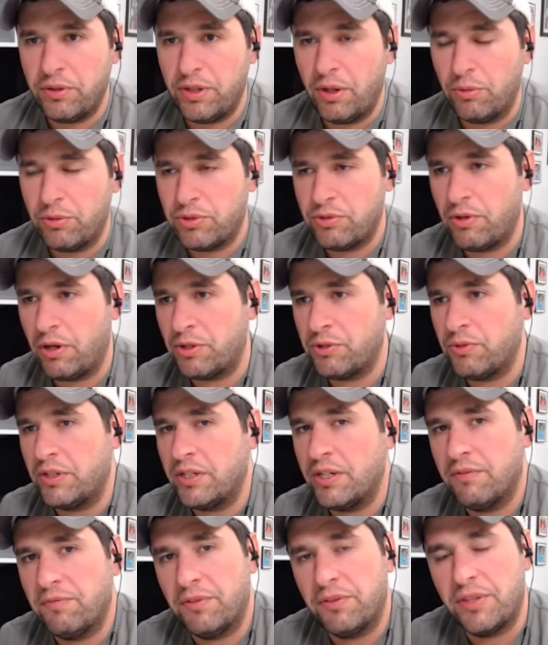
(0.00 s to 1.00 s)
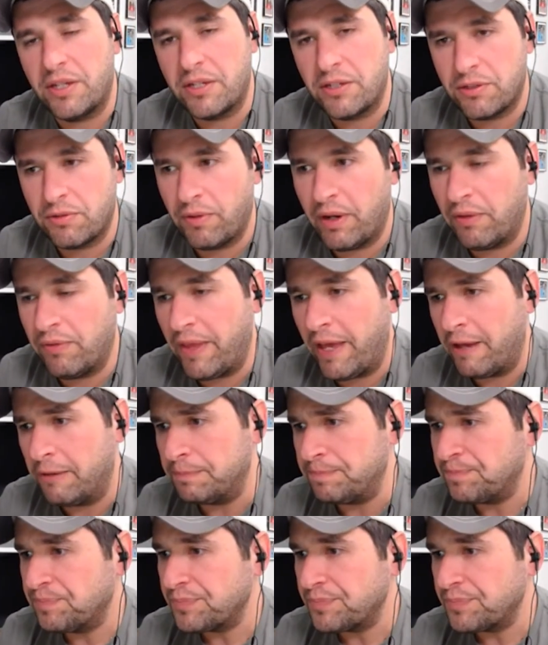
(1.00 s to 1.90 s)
you know, structuring different things around that.